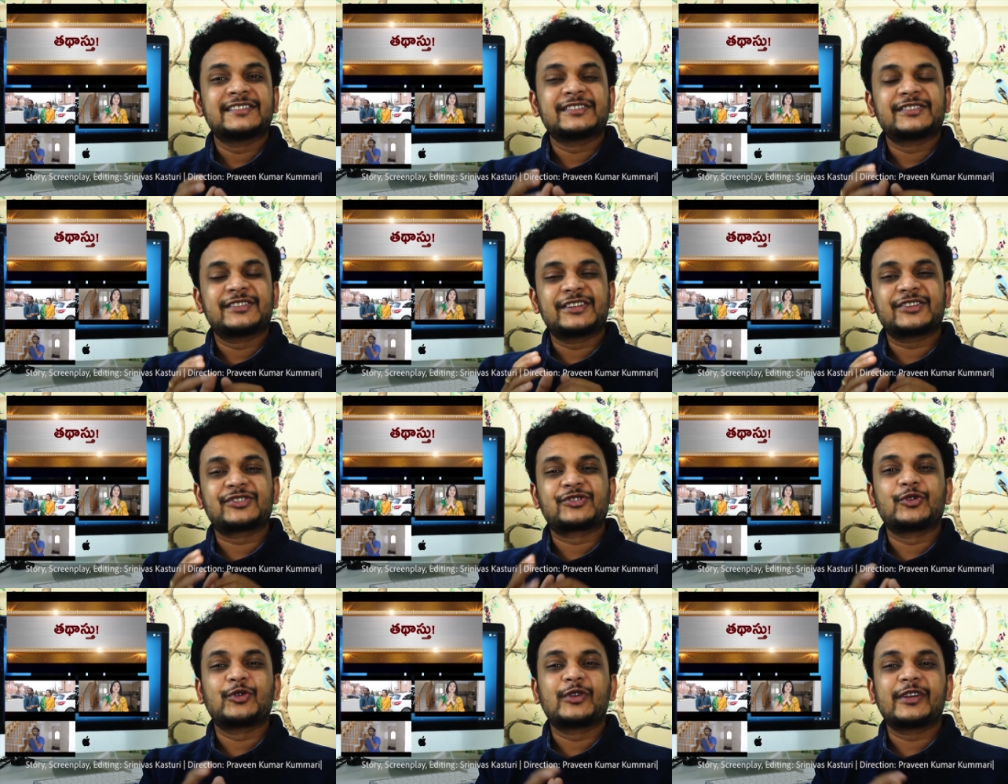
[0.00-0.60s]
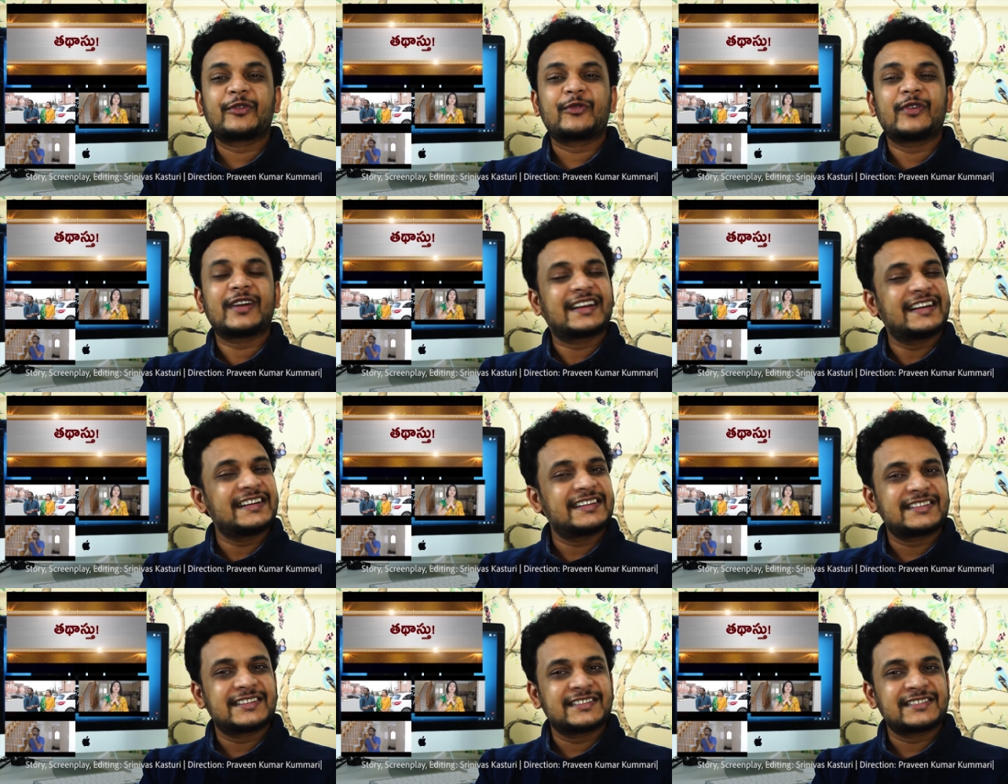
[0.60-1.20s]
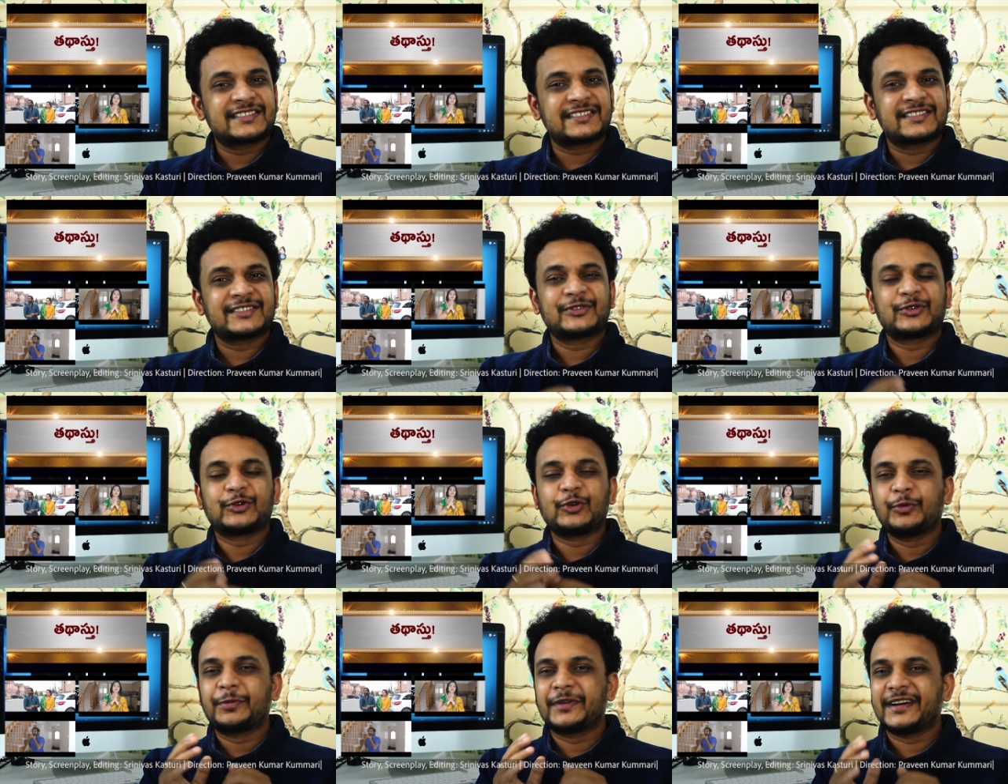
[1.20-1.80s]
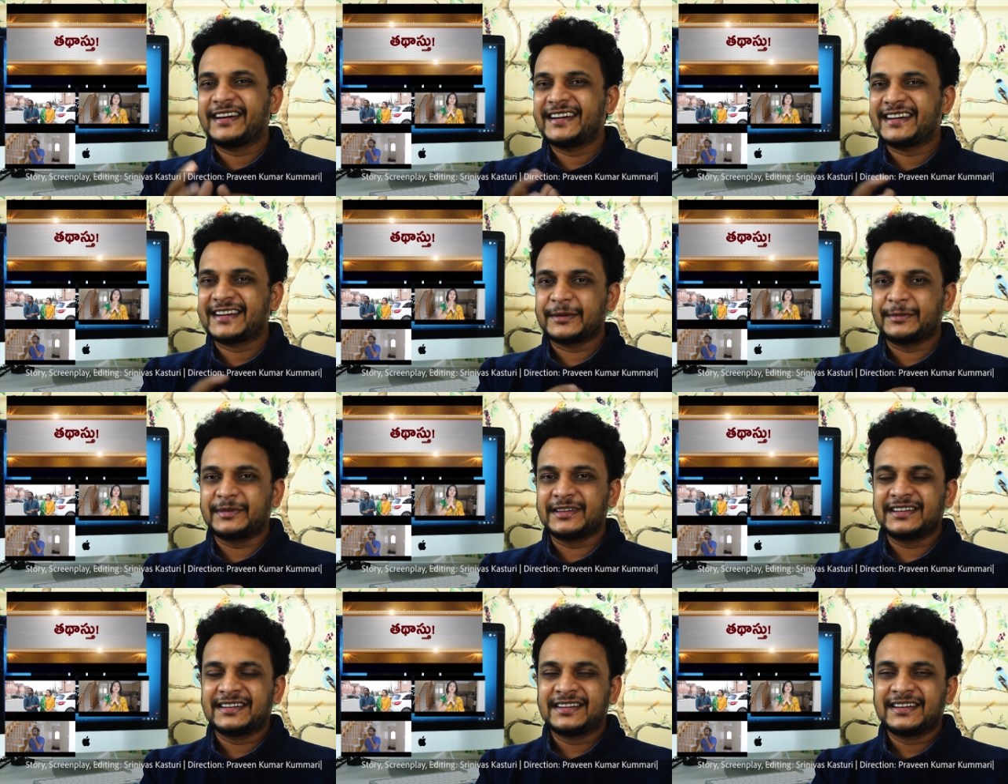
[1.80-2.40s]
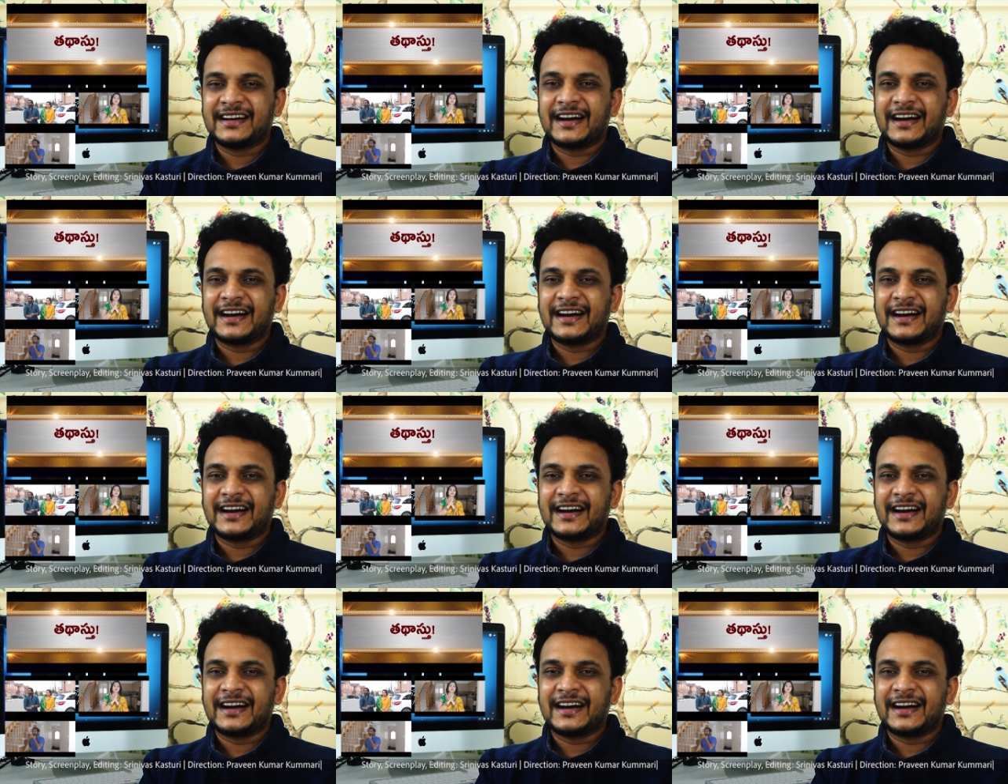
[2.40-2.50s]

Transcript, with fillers: the story quickly turns too predictable